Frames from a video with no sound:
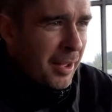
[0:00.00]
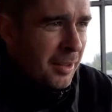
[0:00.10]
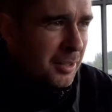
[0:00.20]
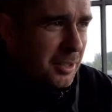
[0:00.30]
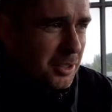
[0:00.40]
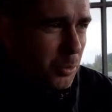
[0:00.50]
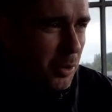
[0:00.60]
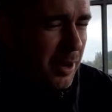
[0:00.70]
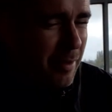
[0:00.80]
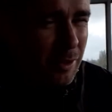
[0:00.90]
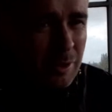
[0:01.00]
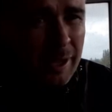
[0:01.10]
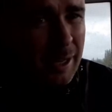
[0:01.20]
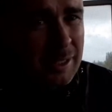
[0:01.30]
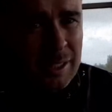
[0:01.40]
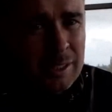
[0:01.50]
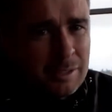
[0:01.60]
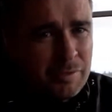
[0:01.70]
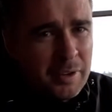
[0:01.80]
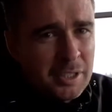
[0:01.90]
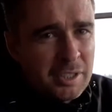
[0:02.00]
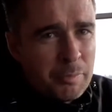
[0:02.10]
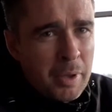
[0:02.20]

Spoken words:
and we're never going to get the season finished if